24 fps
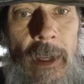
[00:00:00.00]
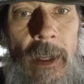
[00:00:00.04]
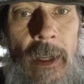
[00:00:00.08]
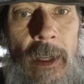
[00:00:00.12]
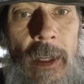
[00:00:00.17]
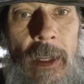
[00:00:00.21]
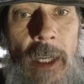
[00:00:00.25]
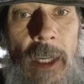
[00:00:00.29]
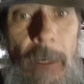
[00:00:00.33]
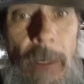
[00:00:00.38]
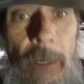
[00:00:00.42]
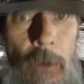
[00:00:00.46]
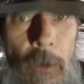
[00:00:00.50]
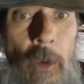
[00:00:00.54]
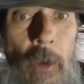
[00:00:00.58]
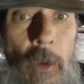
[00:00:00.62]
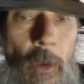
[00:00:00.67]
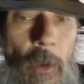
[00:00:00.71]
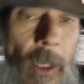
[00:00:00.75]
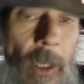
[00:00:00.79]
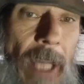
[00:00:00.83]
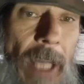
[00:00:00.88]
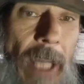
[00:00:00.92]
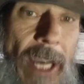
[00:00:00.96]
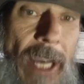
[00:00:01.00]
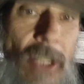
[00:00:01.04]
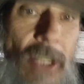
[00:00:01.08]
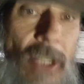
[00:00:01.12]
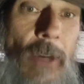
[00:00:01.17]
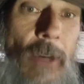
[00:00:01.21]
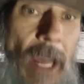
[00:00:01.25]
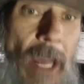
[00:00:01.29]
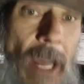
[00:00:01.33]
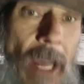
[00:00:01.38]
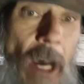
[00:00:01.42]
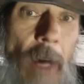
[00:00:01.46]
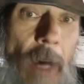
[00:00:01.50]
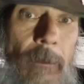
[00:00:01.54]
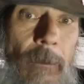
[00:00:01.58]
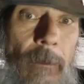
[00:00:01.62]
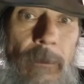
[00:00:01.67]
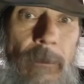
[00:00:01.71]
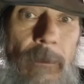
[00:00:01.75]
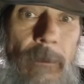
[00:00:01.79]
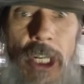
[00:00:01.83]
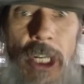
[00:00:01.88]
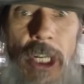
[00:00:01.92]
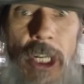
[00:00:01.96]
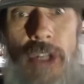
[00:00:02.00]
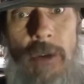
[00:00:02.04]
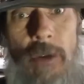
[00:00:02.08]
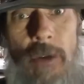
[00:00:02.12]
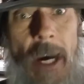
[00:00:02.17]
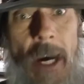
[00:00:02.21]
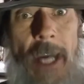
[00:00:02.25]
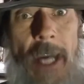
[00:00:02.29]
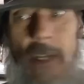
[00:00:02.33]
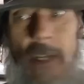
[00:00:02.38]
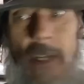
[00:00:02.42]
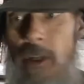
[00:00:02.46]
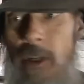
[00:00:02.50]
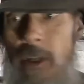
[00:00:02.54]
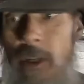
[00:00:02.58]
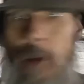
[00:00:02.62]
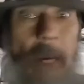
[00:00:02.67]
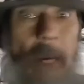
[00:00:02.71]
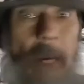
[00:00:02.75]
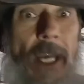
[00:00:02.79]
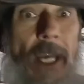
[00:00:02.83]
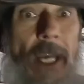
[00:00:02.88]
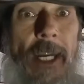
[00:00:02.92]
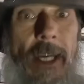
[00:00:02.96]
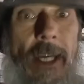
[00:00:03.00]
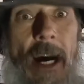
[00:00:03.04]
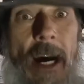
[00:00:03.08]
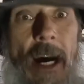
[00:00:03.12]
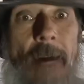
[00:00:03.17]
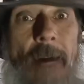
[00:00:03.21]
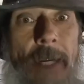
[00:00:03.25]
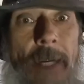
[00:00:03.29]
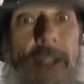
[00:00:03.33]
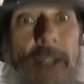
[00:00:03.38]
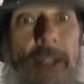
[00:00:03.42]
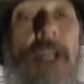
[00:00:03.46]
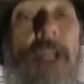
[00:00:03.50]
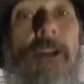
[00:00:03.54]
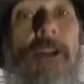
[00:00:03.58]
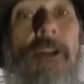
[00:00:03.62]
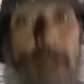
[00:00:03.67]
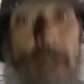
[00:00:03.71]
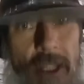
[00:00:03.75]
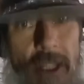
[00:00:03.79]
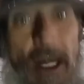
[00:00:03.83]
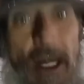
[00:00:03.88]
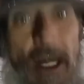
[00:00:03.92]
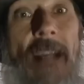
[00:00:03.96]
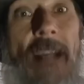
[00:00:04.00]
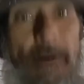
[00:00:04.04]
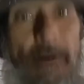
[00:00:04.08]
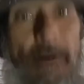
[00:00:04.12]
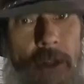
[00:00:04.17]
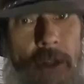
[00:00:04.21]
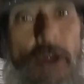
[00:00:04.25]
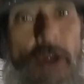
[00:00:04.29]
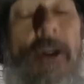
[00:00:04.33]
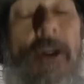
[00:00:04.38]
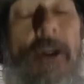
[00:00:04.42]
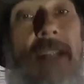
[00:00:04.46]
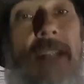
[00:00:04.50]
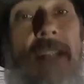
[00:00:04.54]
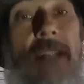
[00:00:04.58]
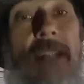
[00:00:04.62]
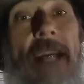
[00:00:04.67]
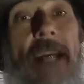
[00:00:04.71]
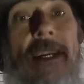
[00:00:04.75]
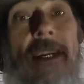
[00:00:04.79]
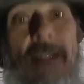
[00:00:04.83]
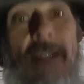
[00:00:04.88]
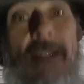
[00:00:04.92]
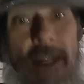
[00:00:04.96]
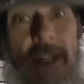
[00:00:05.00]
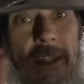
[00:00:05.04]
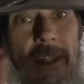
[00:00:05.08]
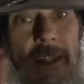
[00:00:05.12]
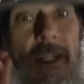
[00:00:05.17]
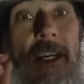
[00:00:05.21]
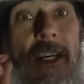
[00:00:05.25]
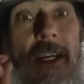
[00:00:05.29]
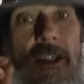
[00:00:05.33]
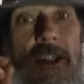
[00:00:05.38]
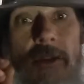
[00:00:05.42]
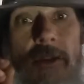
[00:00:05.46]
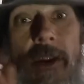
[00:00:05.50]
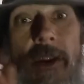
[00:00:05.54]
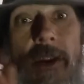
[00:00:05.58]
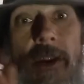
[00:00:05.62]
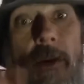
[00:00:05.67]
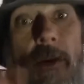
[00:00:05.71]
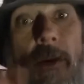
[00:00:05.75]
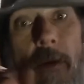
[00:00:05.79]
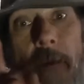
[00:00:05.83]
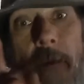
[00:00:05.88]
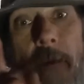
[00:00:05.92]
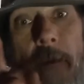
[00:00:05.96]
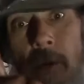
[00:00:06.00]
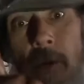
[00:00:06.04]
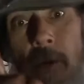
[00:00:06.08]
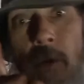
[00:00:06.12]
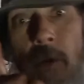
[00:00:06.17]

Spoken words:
If you would like to help, since you guys don't make any comments and you're the silent majority, it says in history, there were people who